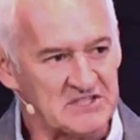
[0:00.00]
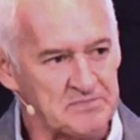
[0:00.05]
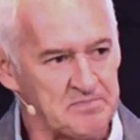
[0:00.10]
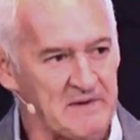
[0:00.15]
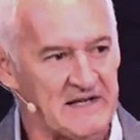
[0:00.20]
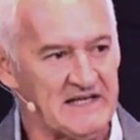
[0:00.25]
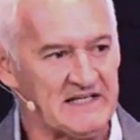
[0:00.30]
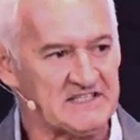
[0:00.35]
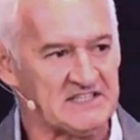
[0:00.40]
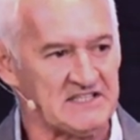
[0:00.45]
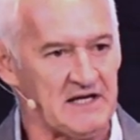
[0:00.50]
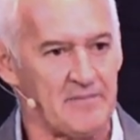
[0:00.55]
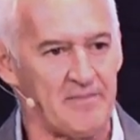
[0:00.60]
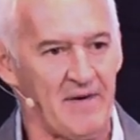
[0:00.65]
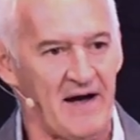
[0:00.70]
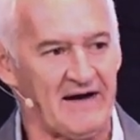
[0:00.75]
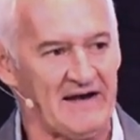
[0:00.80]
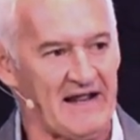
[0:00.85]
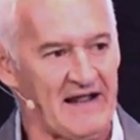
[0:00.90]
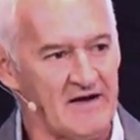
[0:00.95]
speaks
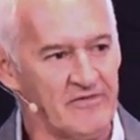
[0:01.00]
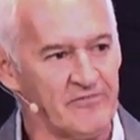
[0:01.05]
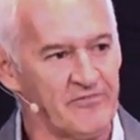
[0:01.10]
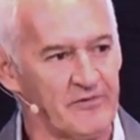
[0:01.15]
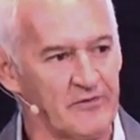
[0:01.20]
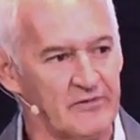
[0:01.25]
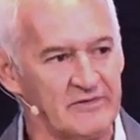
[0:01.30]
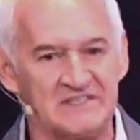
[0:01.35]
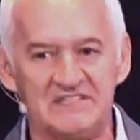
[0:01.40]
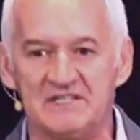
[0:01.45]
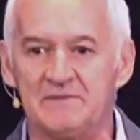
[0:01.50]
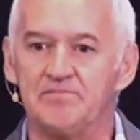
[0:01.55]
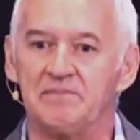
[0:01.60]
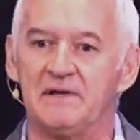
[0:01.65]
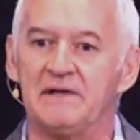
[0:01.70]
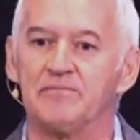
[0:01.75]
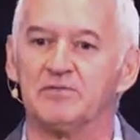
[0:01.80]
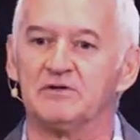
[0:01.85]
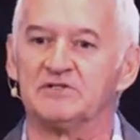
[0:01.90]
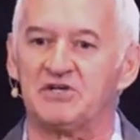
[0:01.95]
about influencing
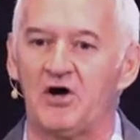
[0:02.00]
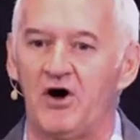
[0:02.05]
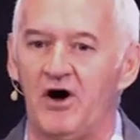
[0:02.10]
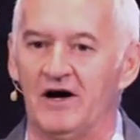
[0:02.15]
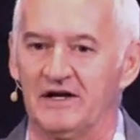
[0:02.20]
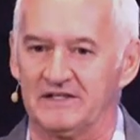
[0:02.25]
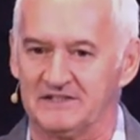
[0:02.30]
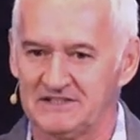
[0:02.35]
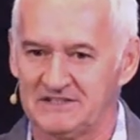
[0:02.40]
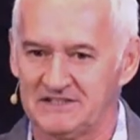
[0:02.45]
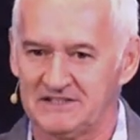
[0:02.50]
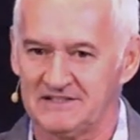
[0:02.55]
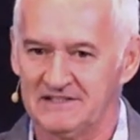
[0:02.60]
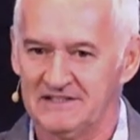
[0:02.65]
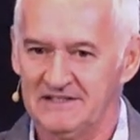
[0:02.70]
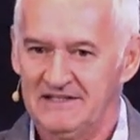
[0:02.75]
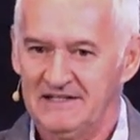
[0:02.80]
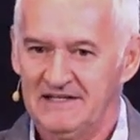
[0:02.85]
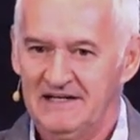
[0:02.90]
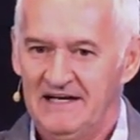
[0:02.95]
people's hearts,
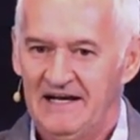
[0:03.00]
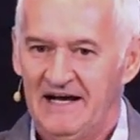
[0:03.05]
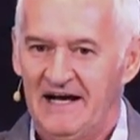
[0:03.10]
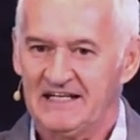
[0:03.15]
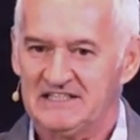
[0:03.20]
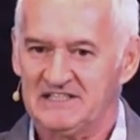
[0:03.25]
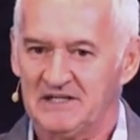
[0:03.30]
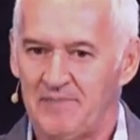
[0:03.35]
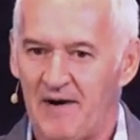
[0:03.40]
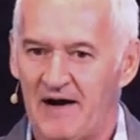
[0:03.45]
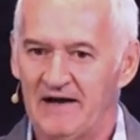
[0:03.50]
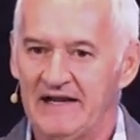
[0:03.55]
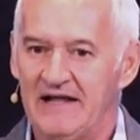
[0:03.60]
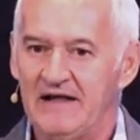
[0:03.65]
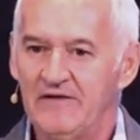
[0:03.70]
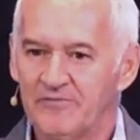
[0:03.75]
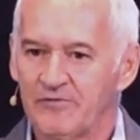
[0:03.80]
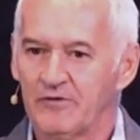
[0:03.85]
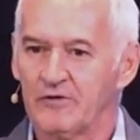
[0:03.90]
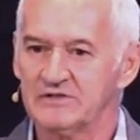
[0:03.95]
it's about
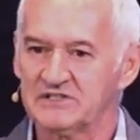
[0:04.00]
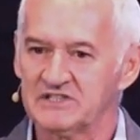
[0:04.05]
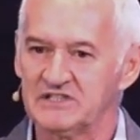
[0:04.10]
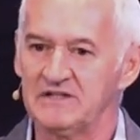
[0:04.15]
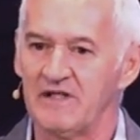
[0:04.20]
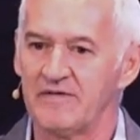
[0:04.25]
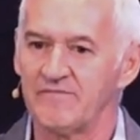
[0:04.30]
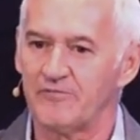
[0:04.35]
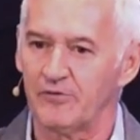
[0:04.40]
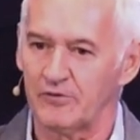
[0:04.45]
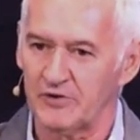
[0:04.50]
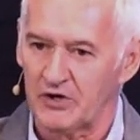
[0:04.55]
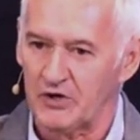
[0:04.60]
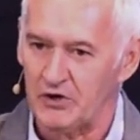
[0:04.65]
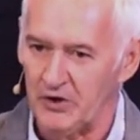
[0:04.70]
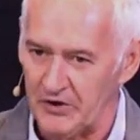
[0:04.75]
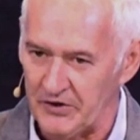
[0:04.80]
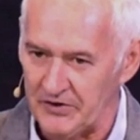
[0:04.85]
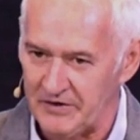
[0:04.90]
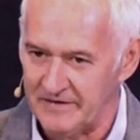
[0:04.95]
influencing them for the
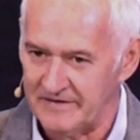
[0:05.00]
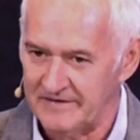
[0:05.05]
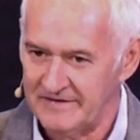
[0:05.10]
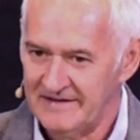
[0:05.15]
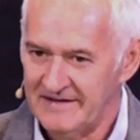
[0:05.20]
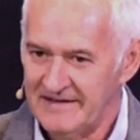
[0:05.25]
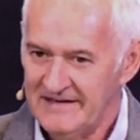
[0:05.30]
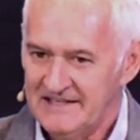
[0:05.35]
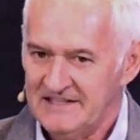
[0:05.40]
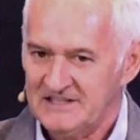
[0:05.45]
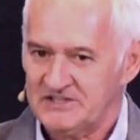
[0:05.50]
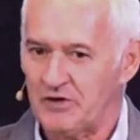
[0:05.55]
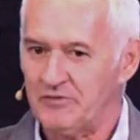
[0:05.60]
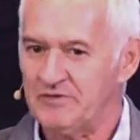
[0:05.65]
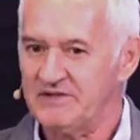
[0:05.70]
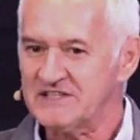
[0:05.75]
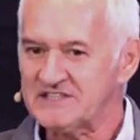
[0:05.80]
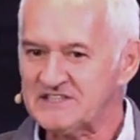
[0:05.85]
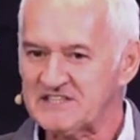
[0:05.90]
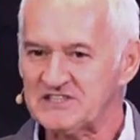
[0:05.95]
good.
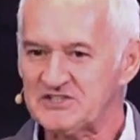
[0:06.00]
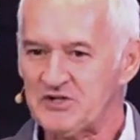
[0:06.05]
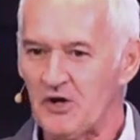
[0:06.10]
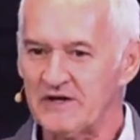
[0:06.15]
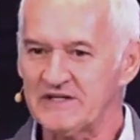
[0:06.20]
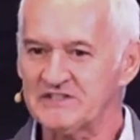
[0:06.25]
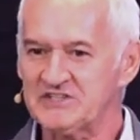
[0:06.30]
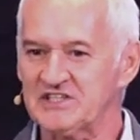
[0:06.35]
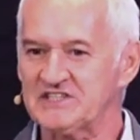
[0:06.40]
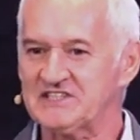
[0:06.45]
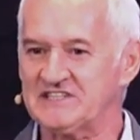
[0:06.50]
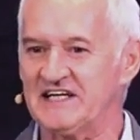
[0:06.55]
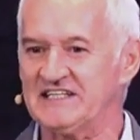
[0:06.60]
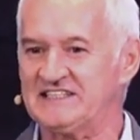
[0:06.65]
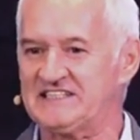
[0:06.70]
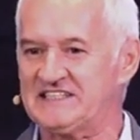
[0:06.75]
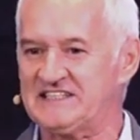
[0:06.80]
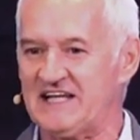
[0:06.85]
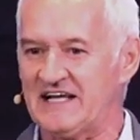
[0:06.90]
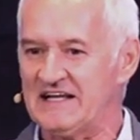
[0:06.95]
So this is not just a,
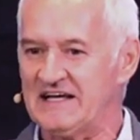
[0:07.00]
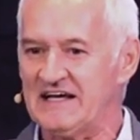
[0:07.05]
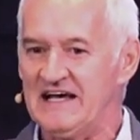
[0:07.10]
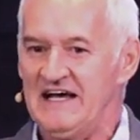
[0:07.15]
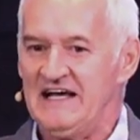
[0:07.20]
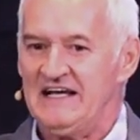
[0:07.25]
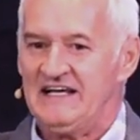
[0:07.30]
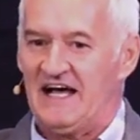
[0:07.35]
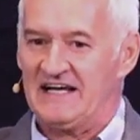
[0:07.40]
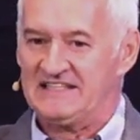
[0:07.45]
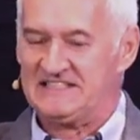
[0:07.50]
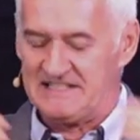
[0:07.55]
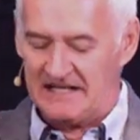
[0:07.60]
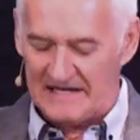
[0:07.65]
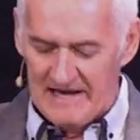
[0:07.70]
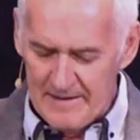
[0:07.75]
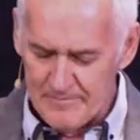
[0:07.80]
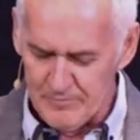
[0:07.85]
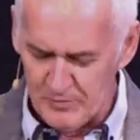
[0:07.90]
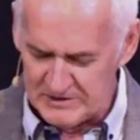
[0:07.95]
cele- a
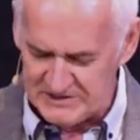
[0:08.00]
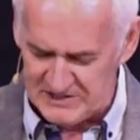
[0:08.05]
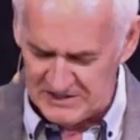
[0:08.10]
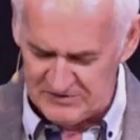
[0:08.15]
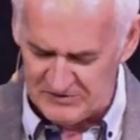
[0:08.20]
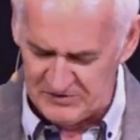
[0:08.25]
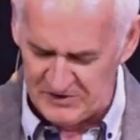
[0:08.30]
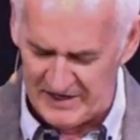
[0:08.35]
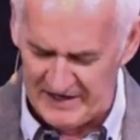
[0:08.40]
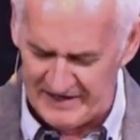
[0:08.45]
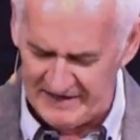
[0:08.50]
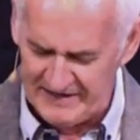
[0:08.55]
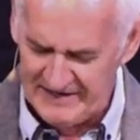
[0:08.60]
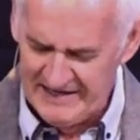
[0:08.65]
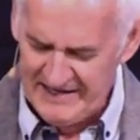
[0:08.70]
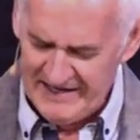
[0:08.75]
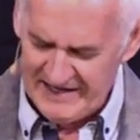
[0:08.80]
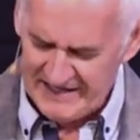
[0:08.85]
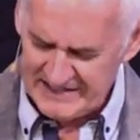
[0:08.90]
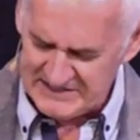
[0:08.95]
celebrity thing.
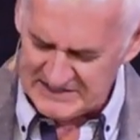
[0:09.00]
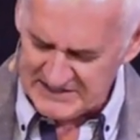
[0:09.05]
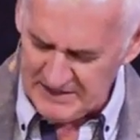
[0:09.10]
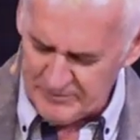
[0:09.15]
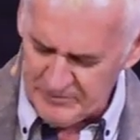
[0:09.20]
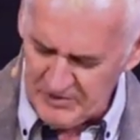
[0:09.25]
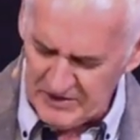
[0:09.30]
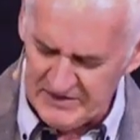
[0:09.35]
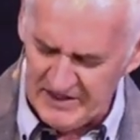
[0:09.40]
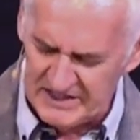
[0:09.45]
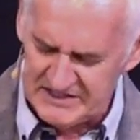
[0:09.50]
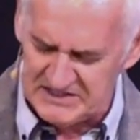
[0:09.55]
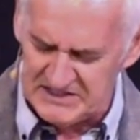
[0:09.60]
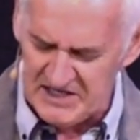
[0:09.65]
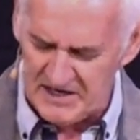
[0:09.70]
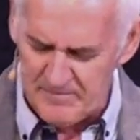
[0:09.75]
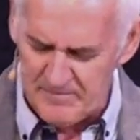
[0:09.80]
It's something that's